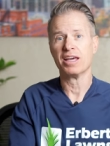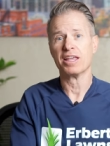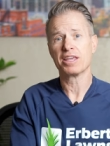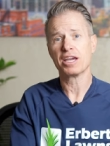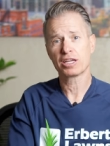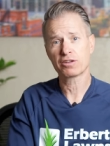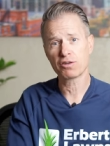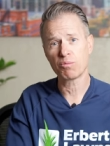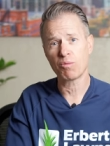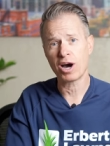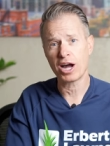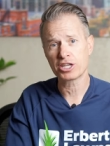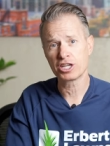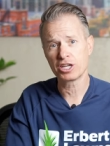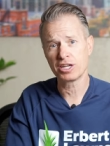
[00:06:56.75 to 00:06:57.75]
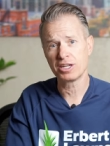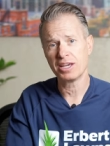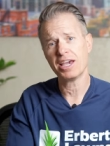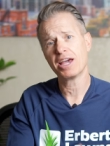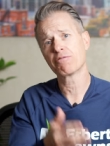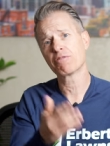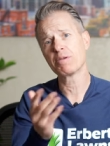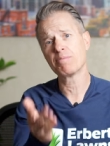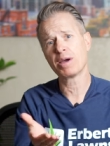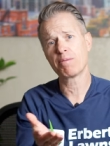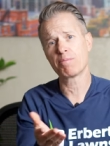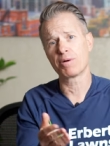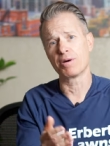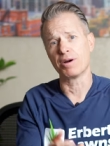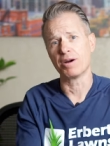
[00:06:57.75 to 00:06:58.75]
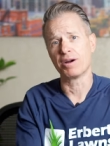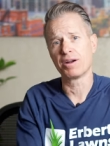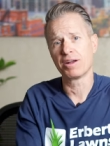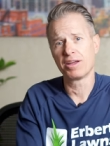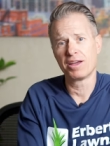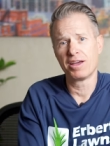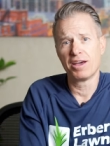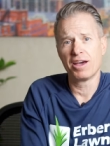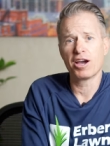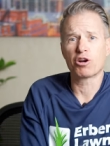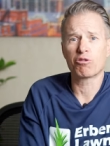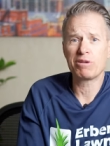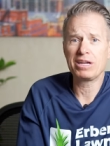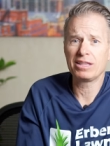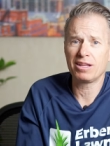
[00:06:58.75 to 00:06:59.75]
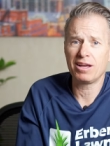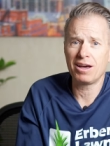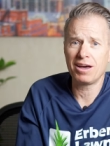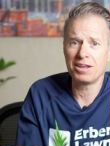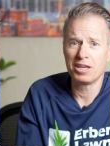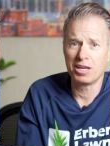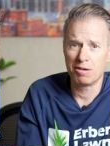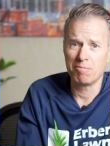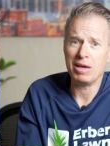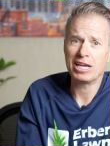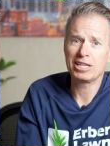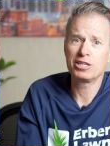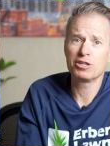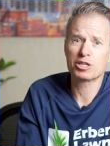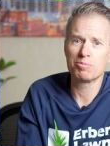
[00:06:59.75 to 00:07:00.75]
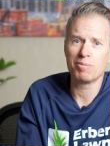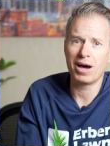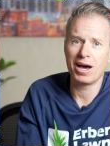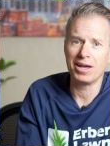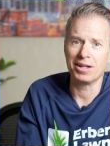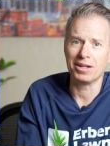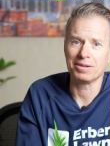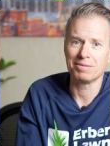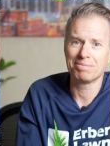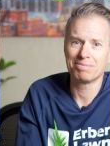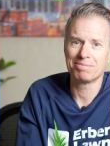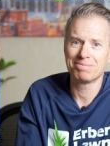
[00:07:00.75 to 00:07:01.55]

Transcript: Thanks for watching and remember, a green lawn makes you smile.